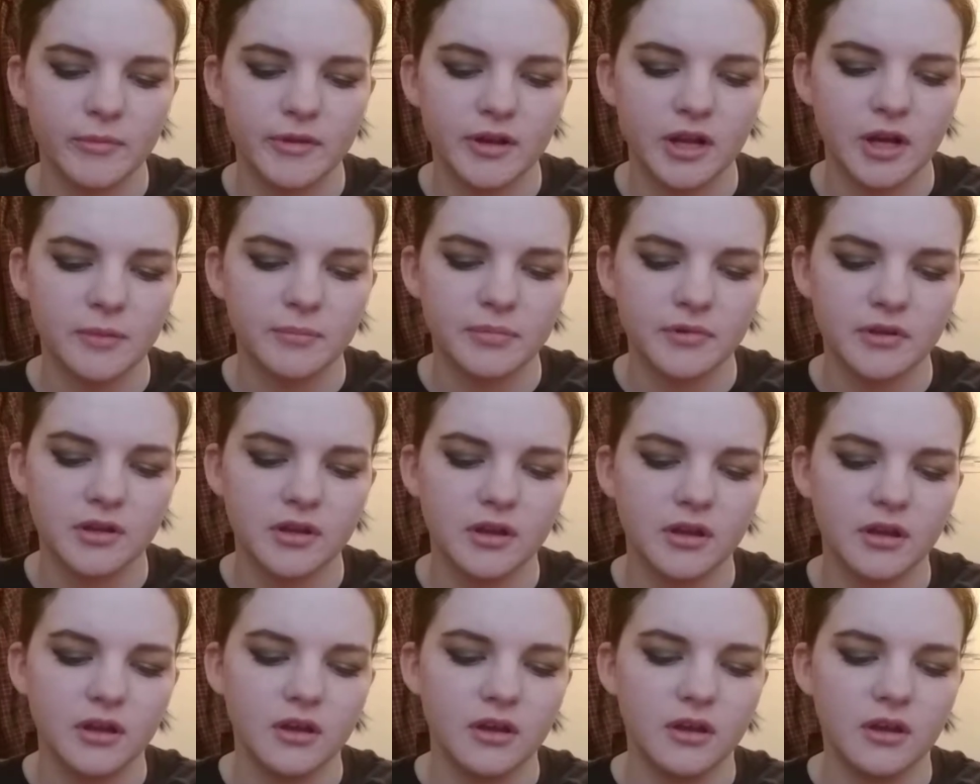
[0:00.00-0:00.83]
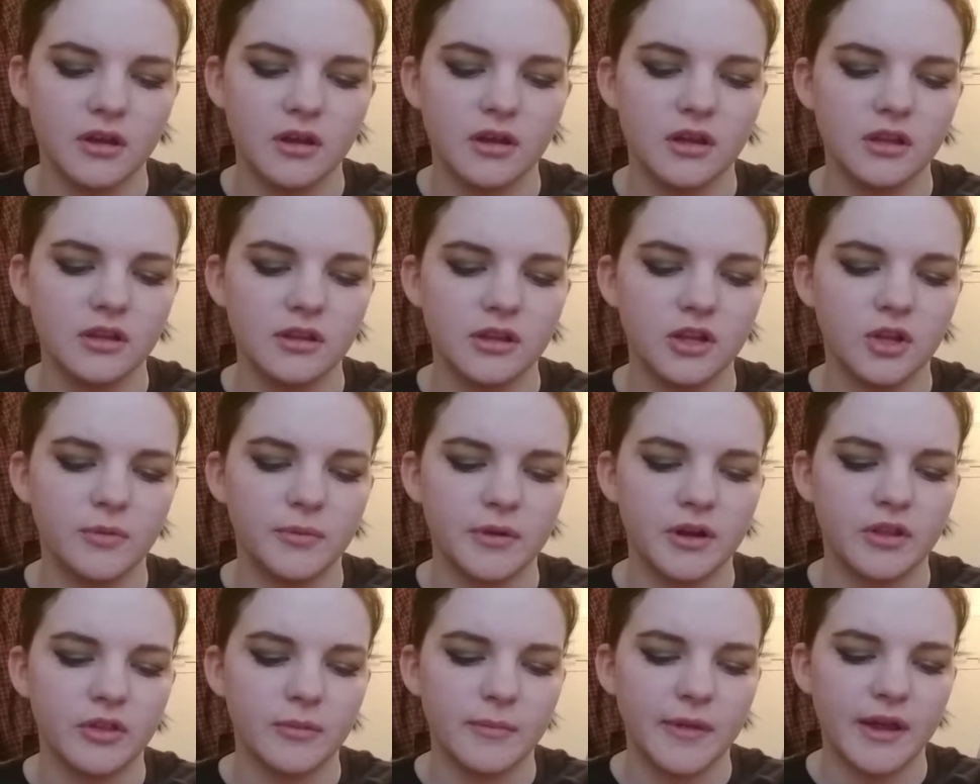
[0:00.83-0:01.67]
it up a little
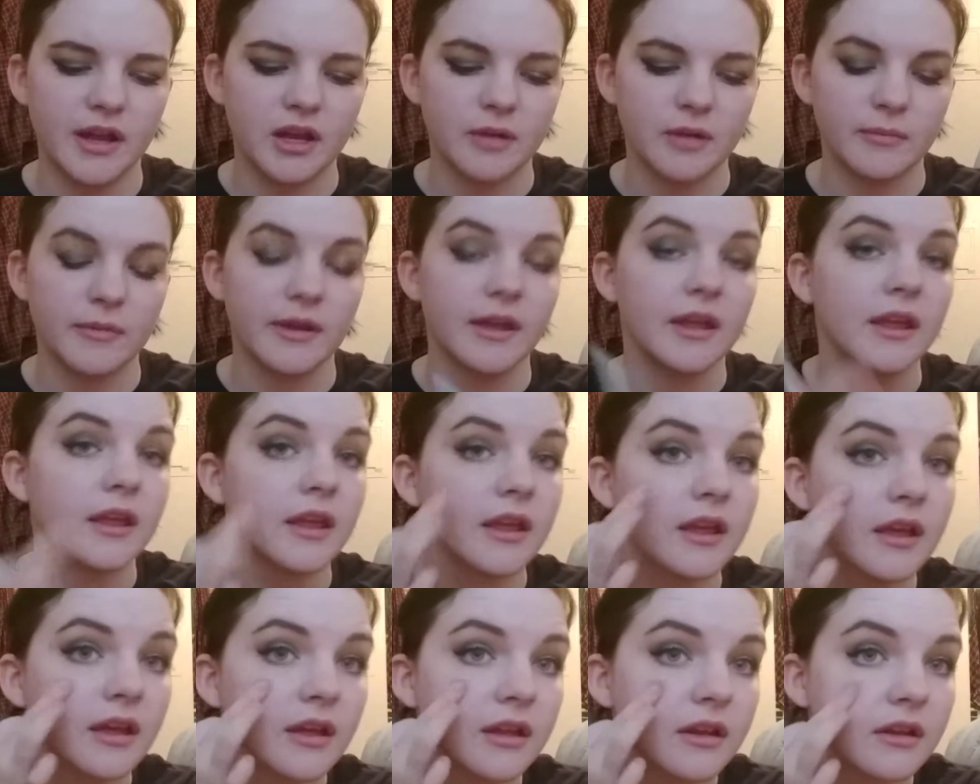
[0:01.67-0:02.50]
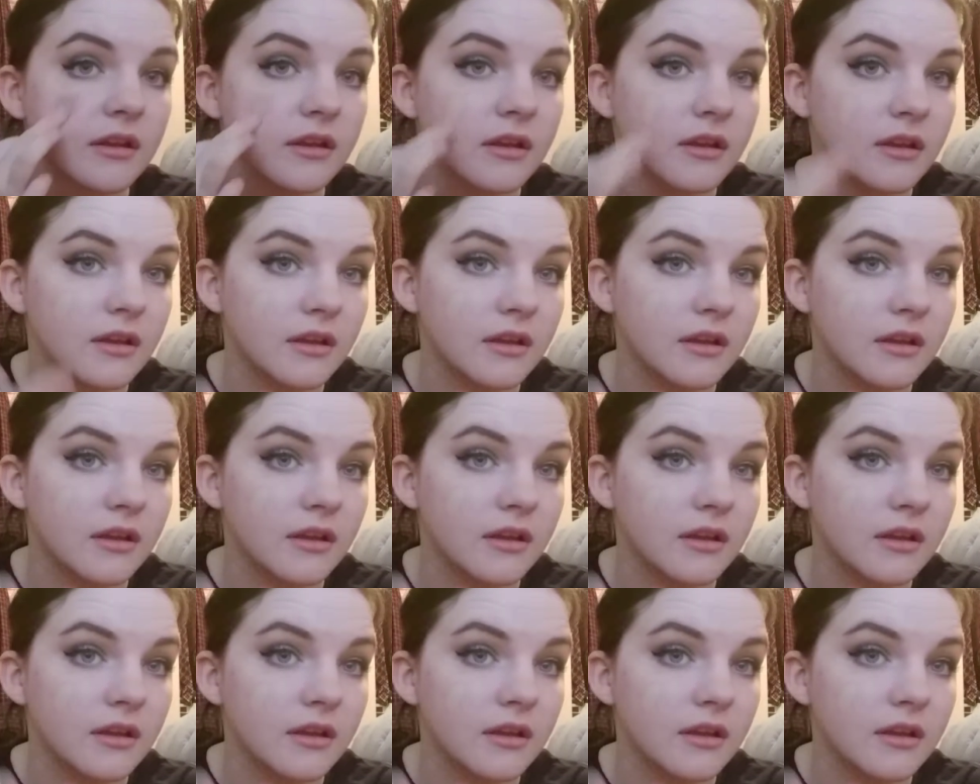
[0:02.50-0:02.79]
bit on the back of my hand.